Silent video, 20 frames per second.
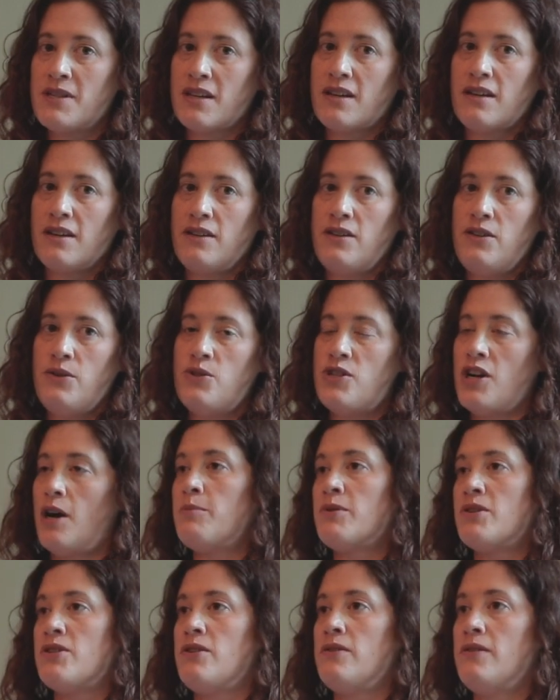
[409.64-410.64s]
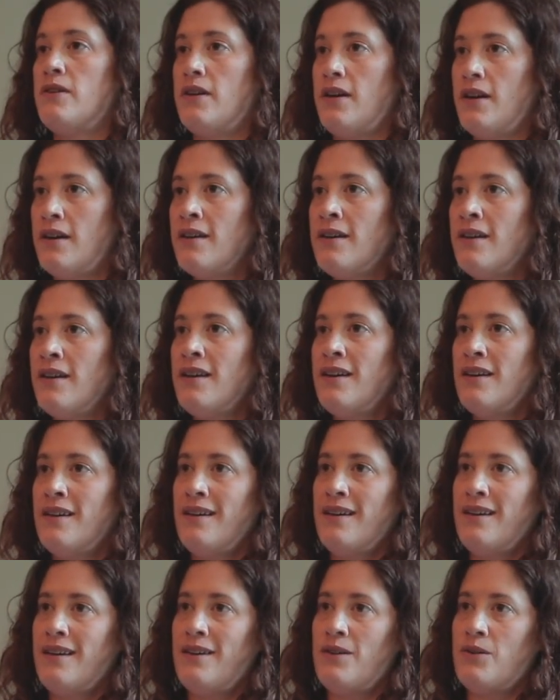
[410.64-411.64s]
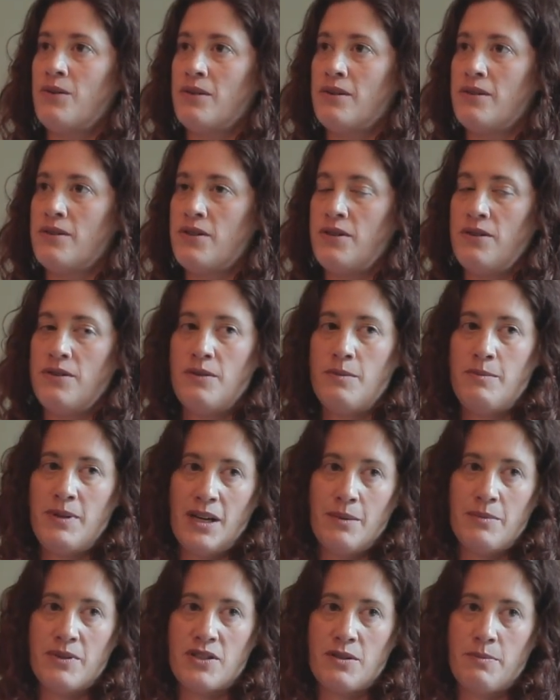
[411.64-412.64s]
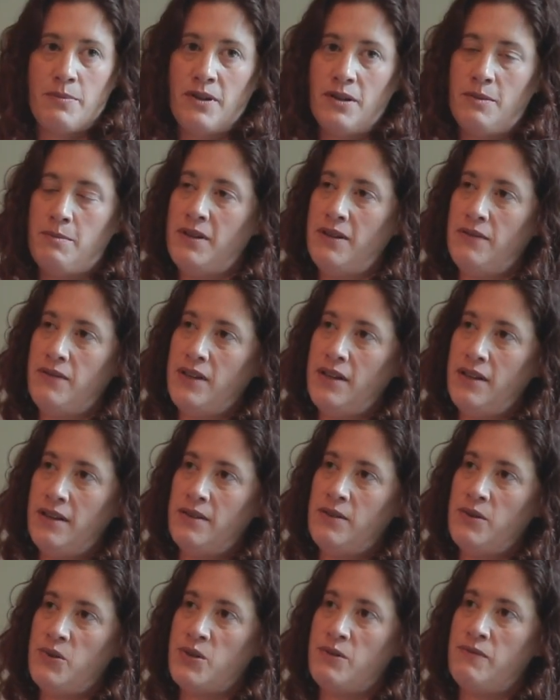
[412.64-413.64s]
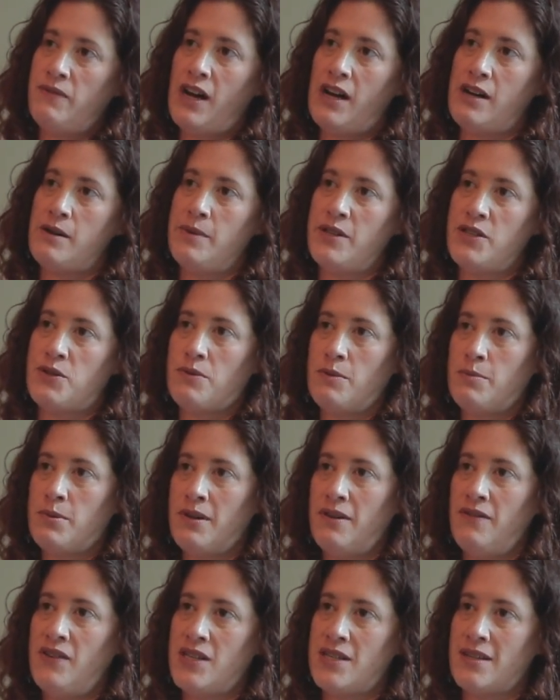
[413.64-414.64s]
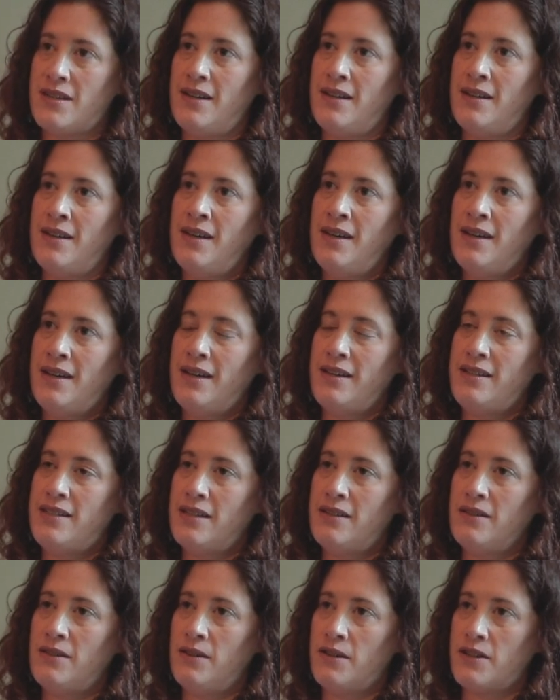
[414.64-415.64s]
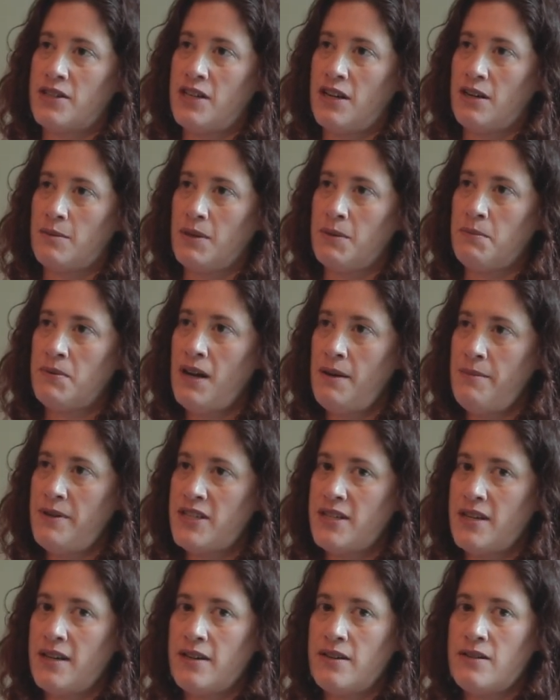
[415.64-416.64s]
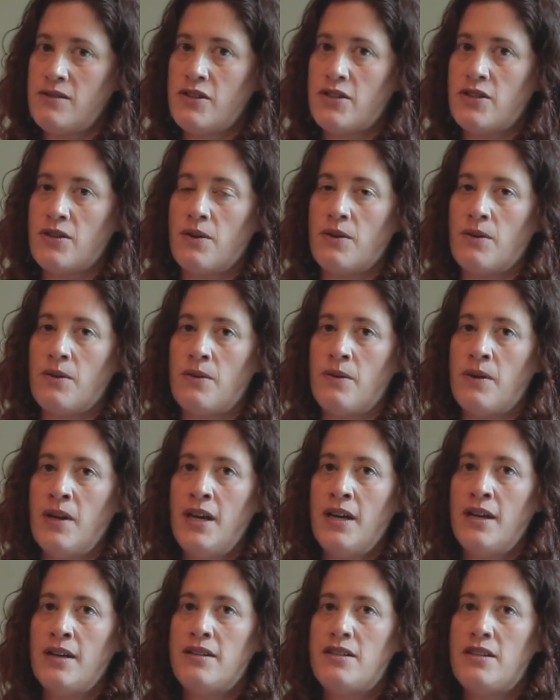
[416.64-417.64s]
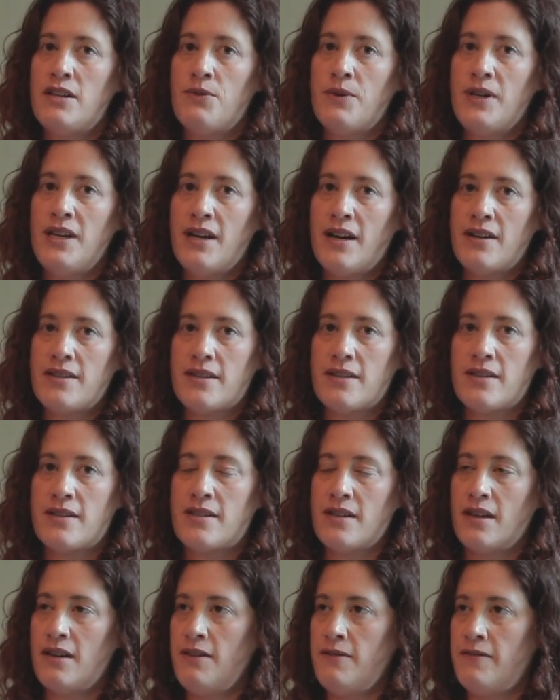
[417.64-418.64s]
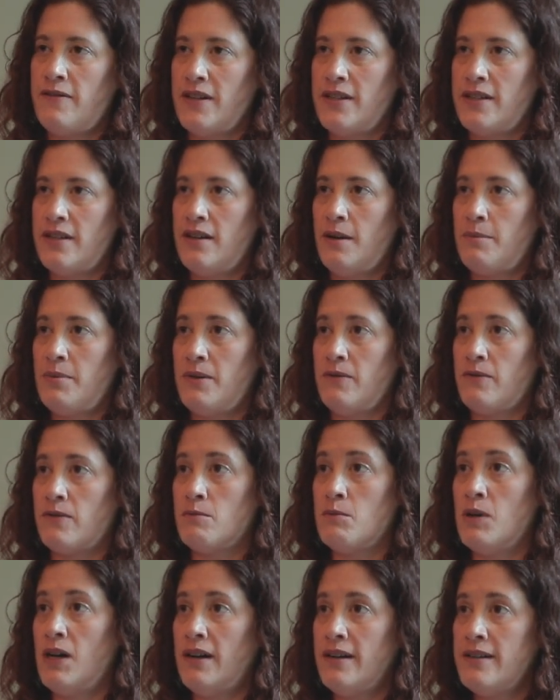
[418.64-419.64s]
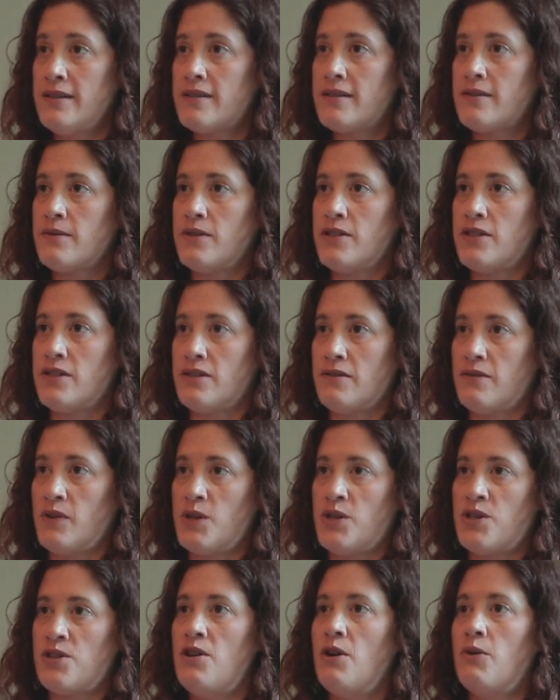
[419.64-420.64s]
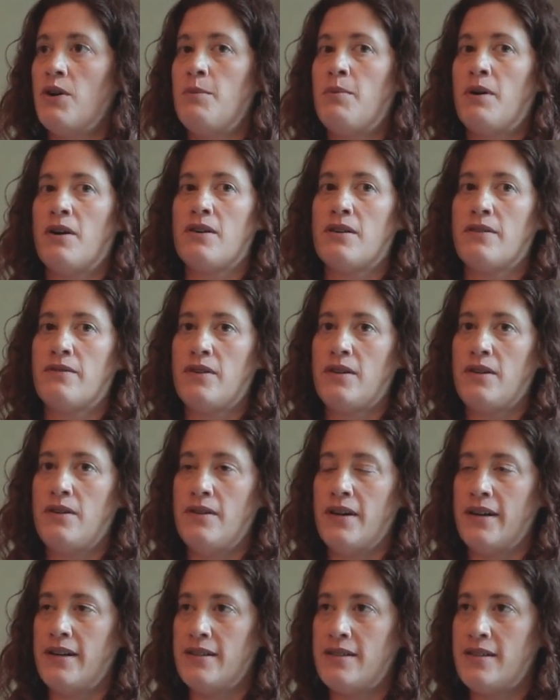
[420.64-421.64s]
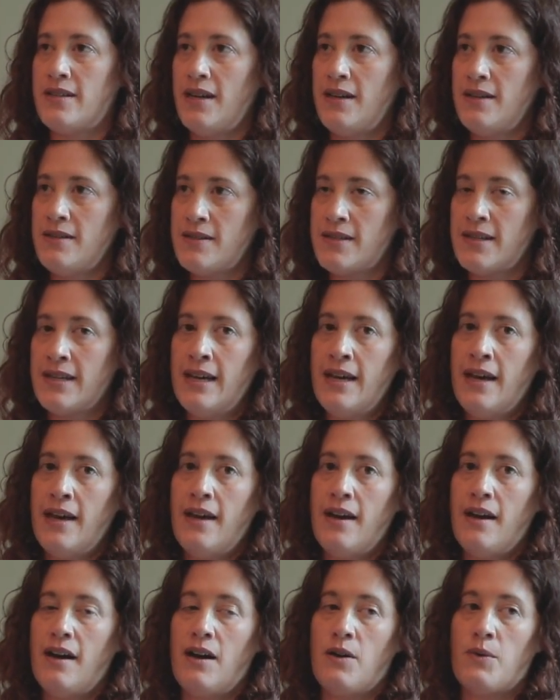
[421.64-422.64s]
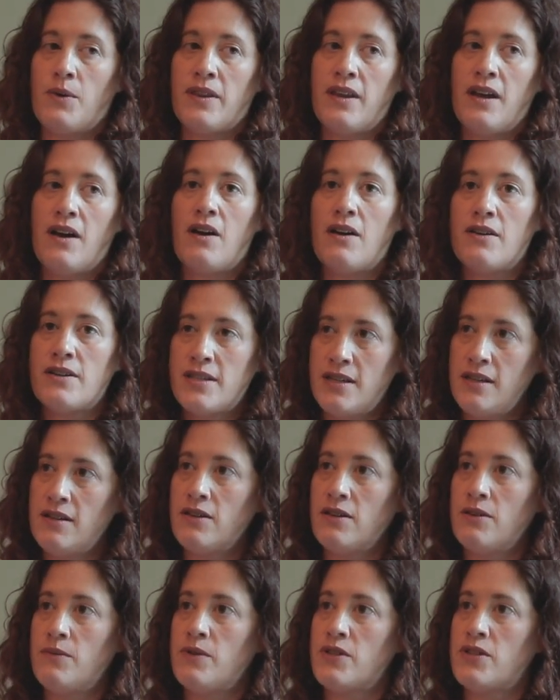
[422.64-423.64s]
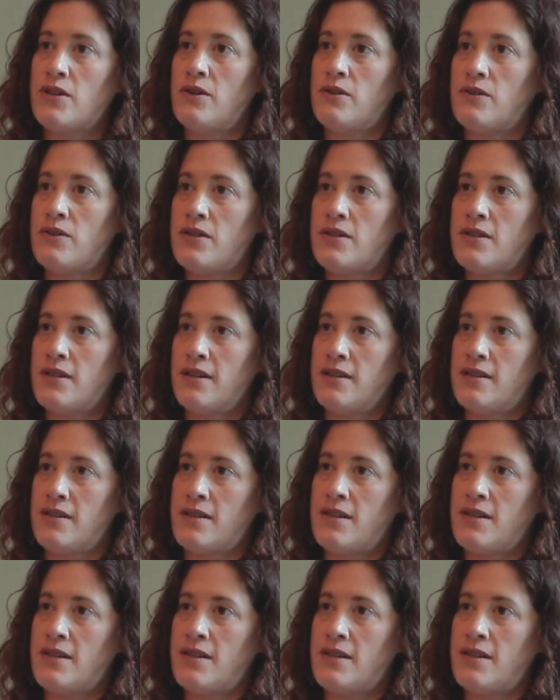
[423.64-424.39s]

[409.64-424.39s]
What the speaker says: like a huge opportunity in order to be able to put PV in those environments where previously it didn't look terribly promising. So DOE has a study funded up in Vermont, which is a very snowy part of the United States, where they are seeing good results. It's a